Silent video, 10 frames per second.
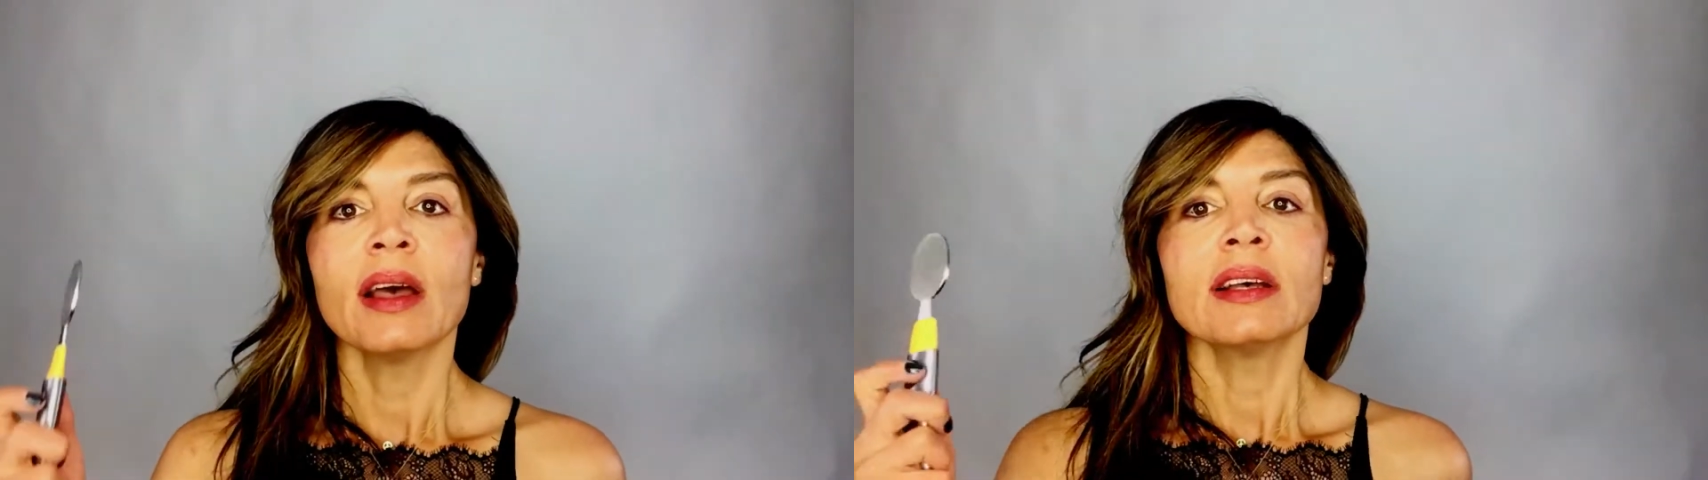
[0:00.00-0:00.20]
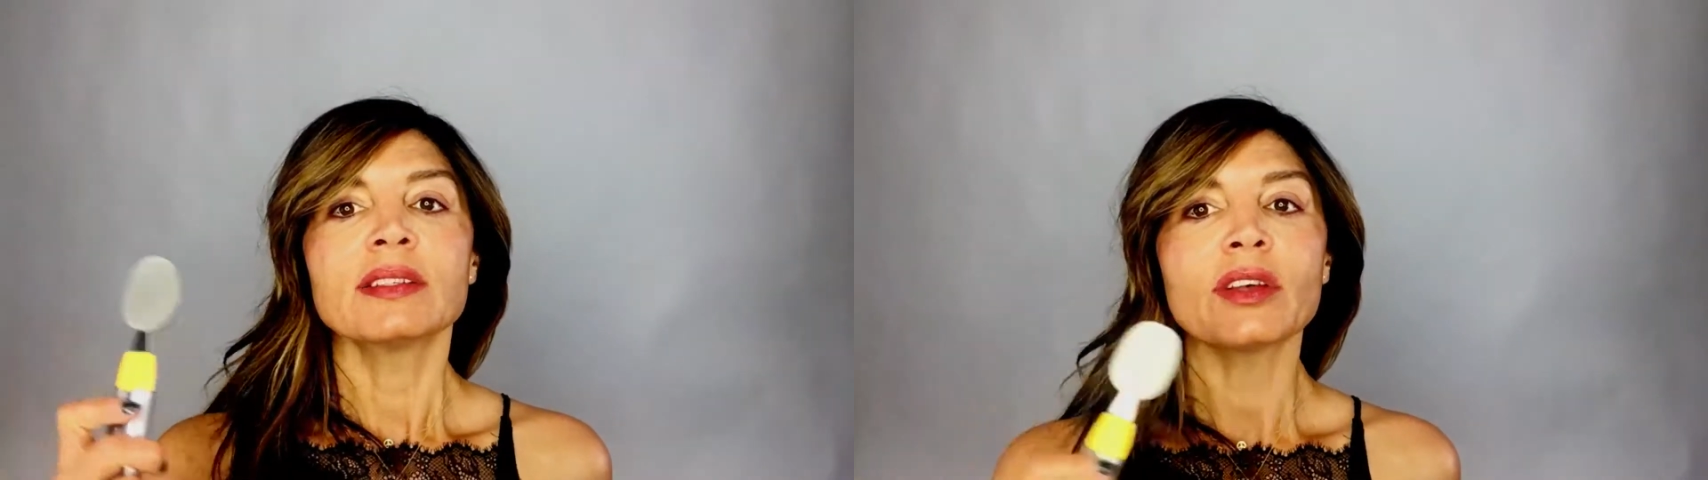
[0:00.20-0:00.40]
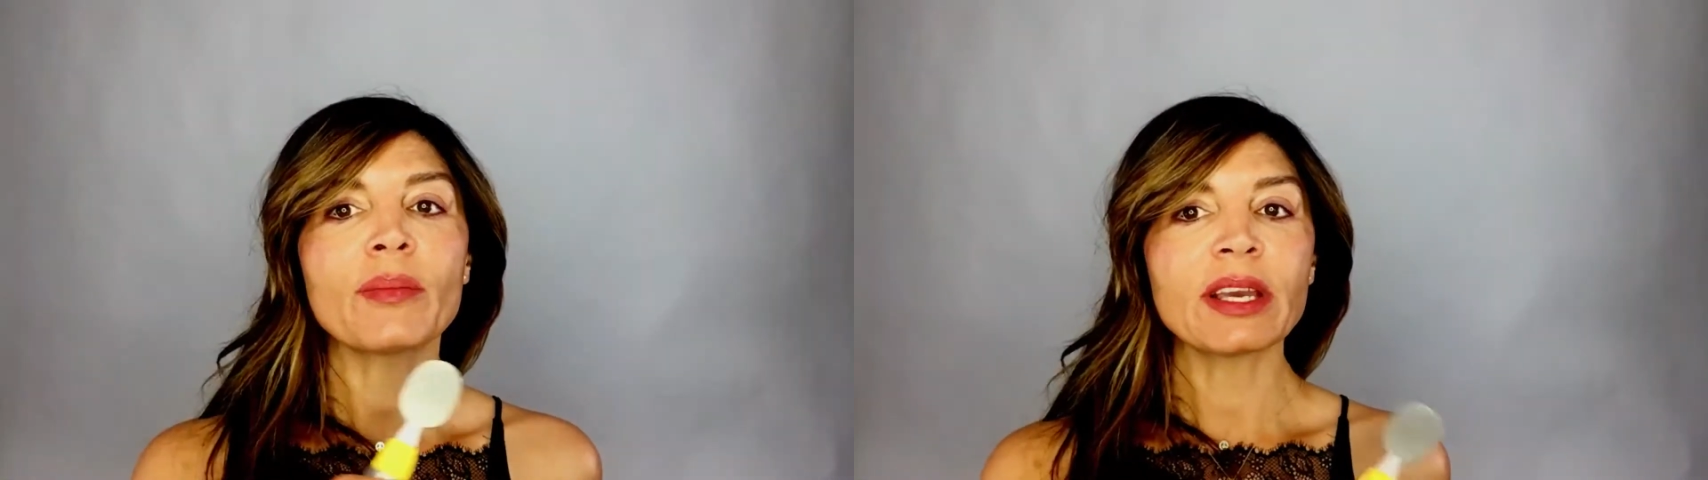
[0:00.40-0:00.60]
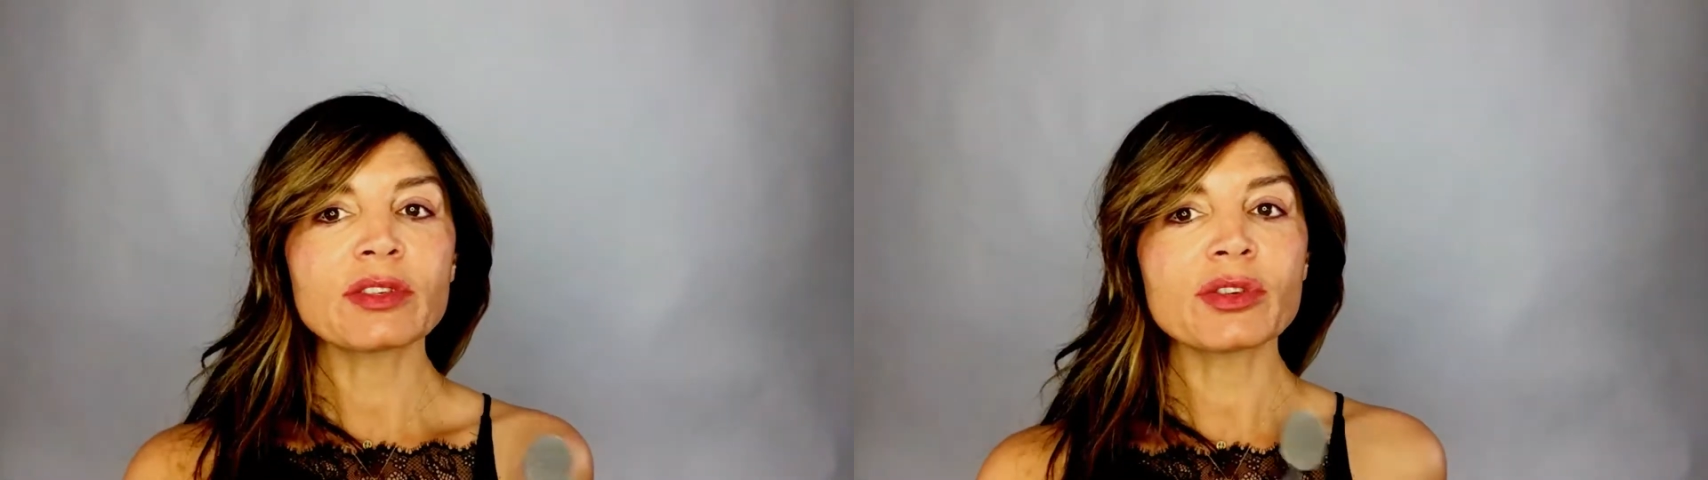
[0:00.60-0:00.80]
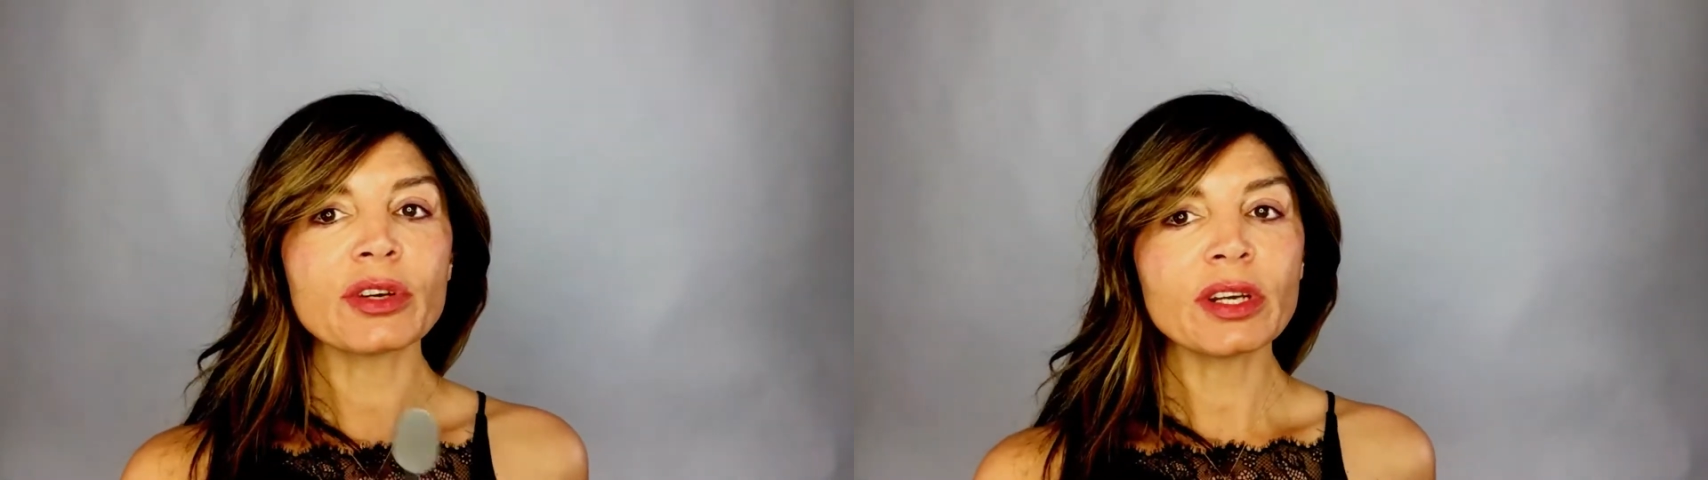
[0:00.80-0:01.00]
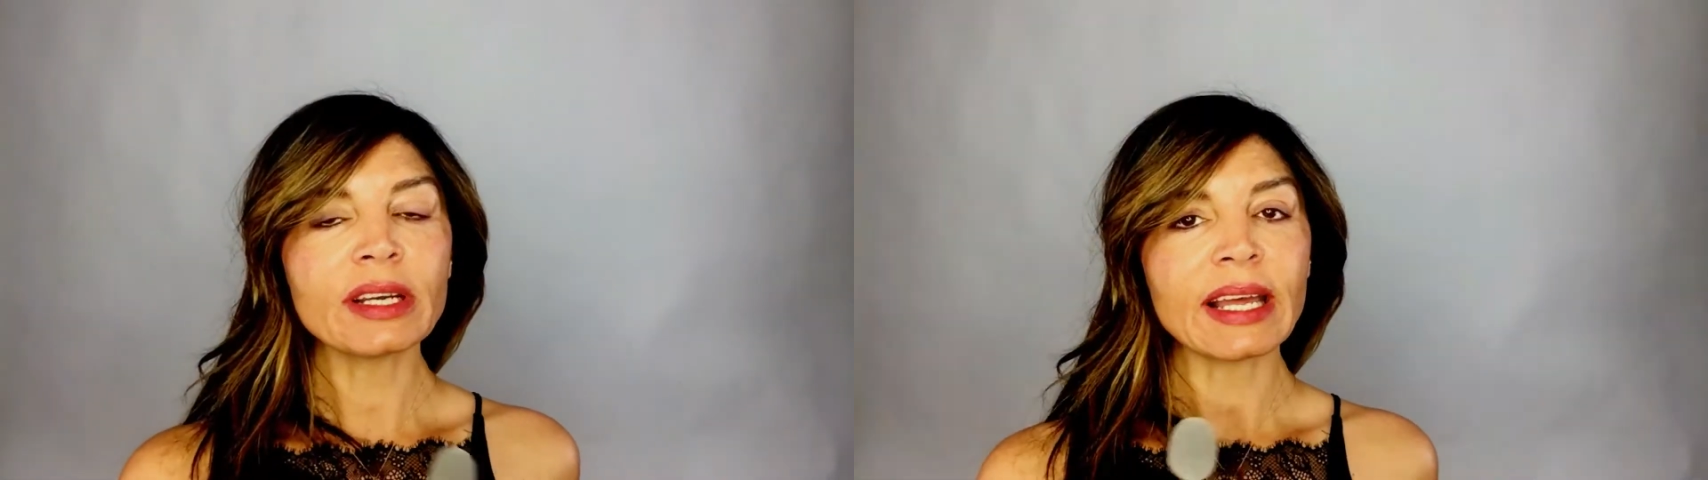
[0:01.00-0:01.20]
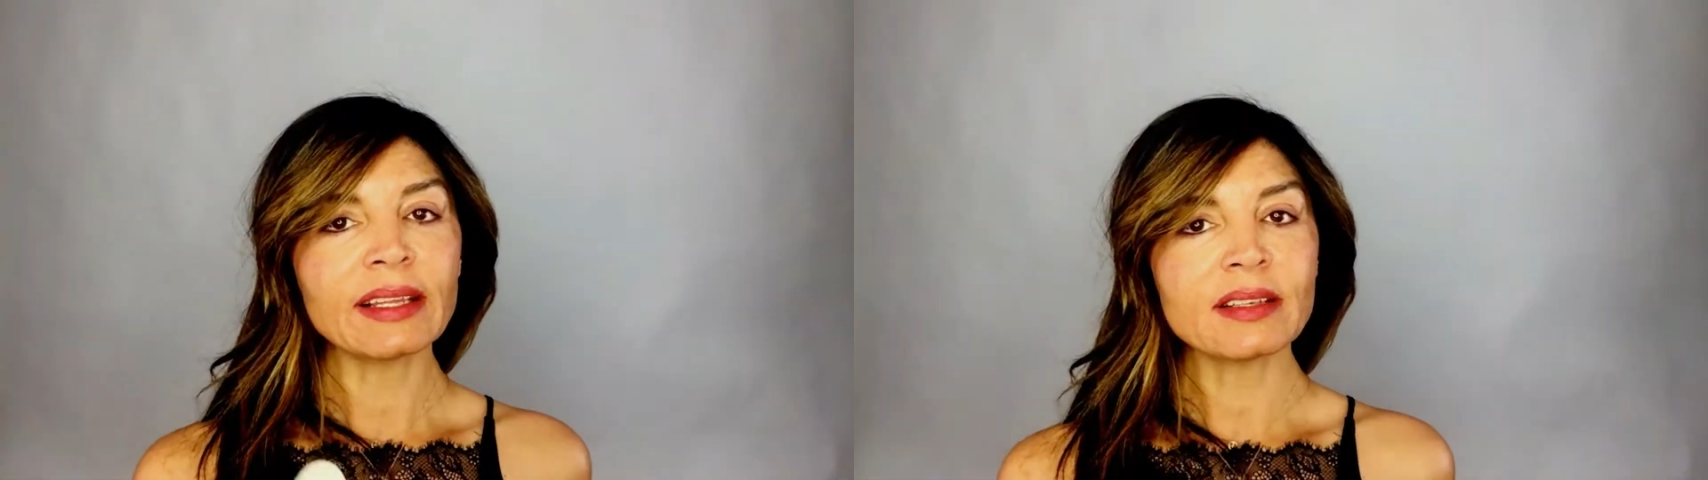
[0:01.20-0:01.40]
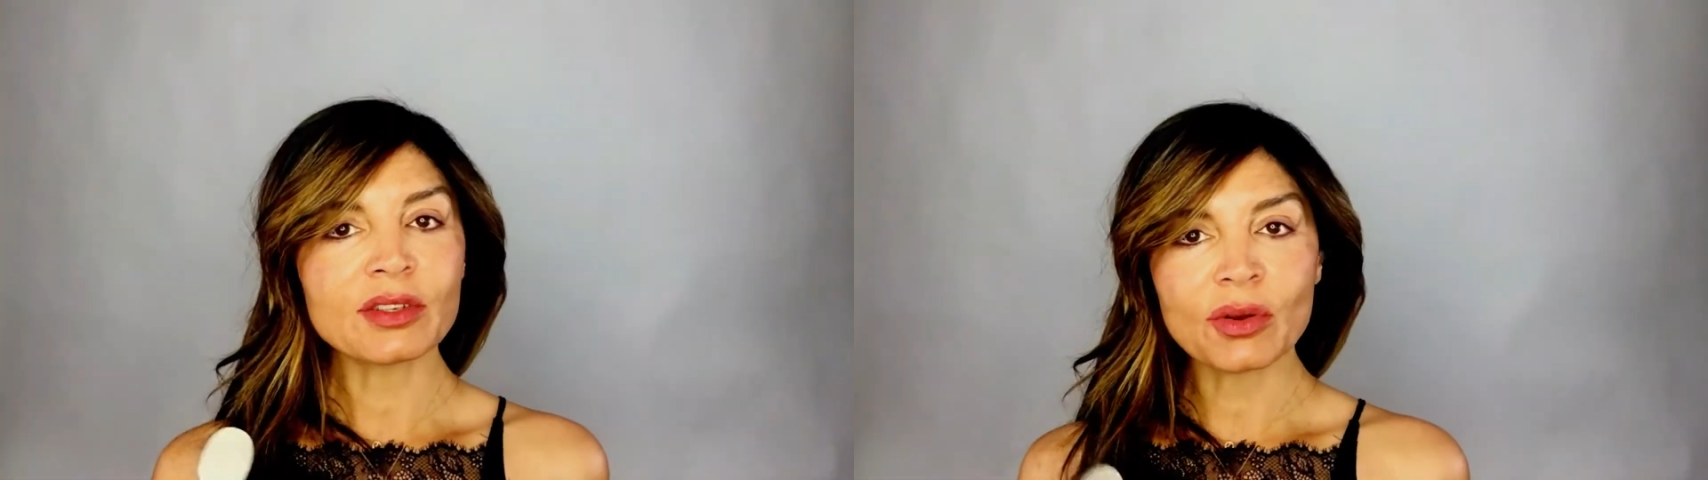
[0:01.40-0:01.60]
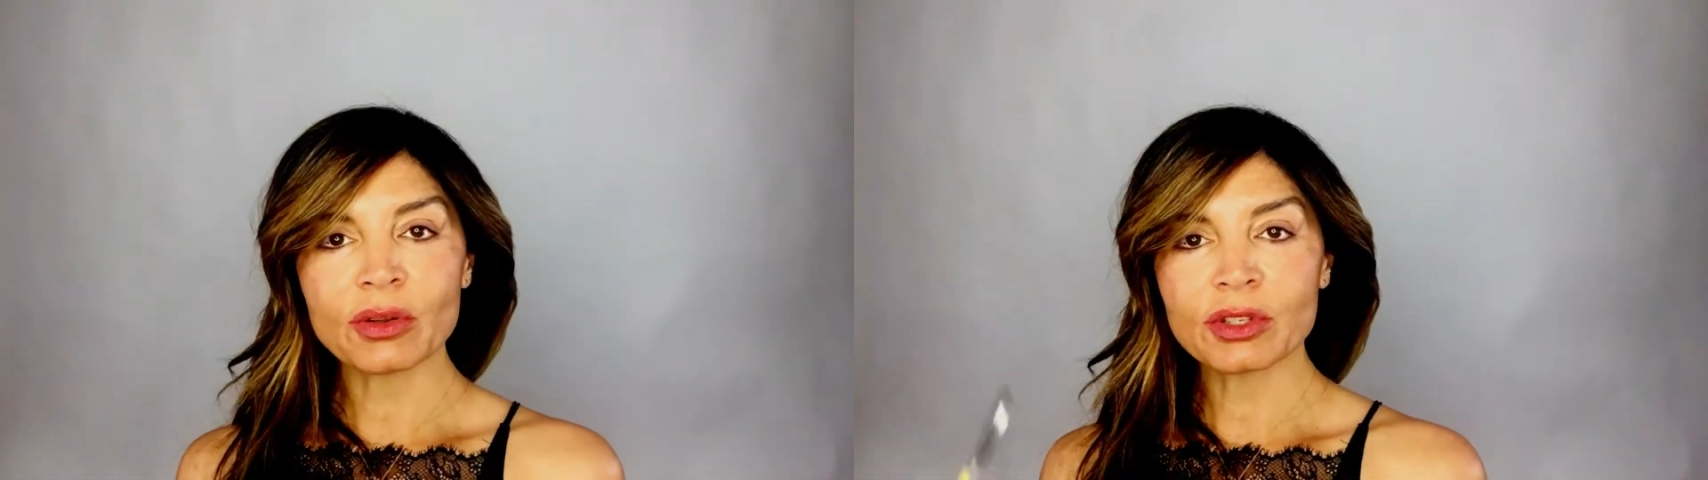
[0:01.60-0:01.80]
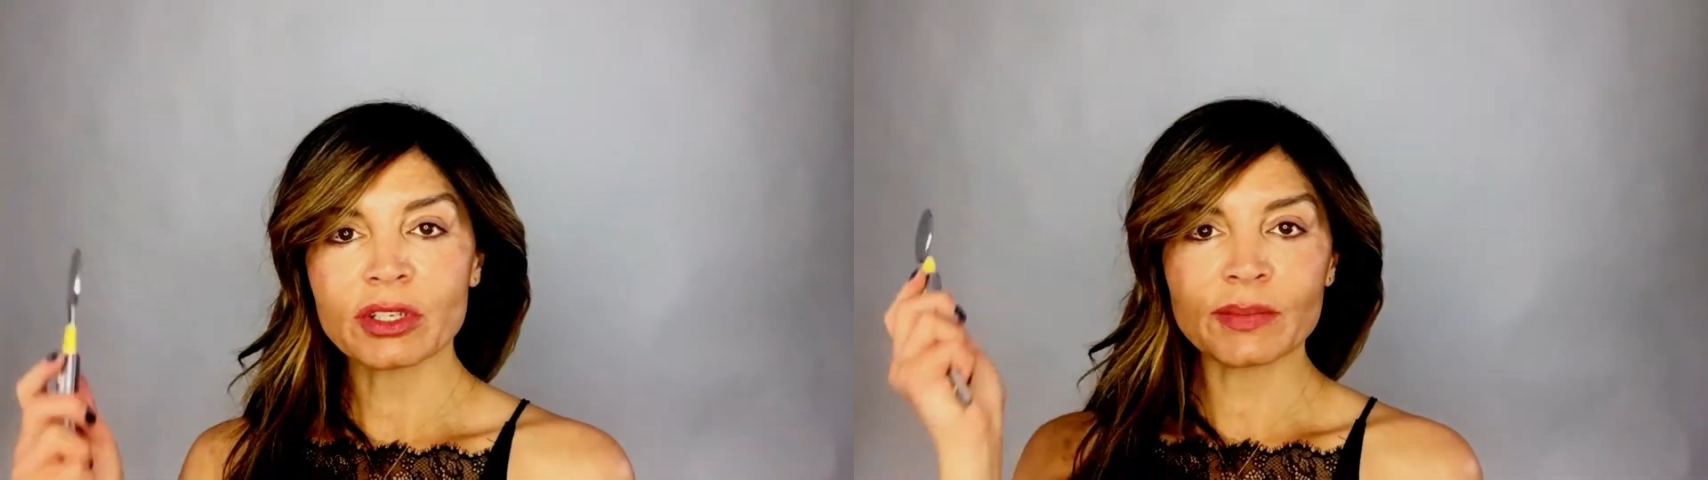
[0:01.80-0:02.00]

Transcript: So make sure you're getting the shoulders,